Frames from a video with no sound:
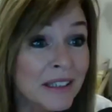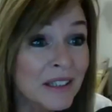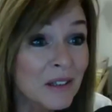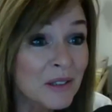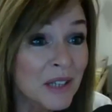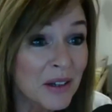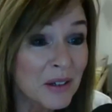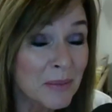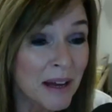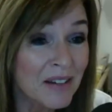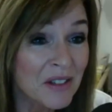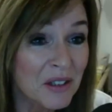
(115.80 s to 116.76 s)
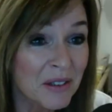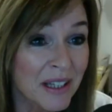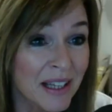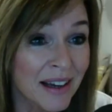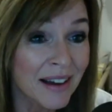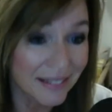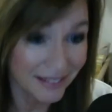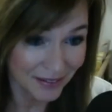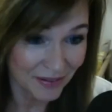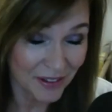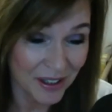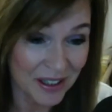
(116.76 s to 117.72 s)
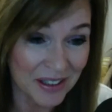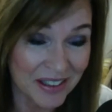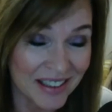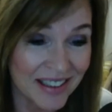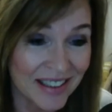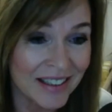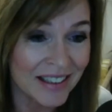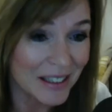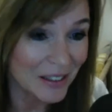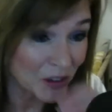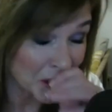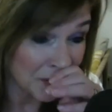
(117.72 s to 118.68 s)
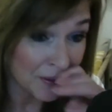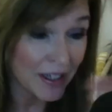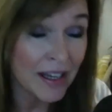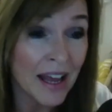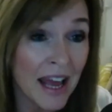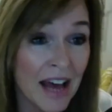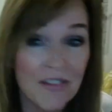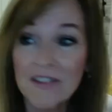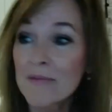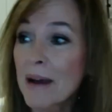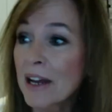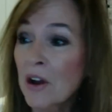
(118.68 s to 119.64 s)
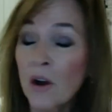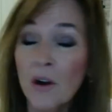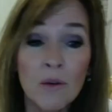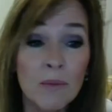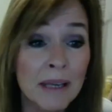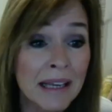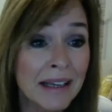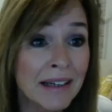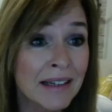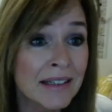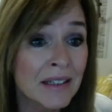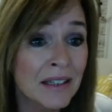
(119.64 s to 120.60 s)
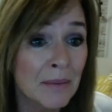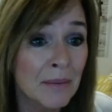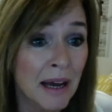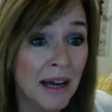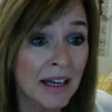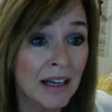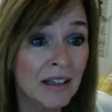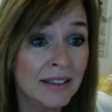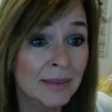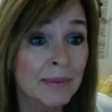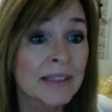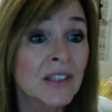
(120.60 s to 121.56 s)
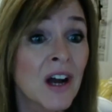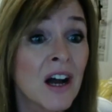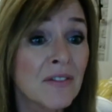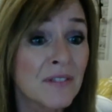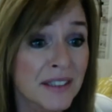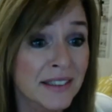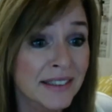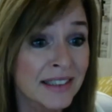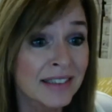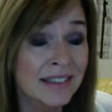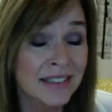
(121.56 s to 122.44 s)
No doubt about doing that. Very good. And Jeffrey, half of my home and my husband's office is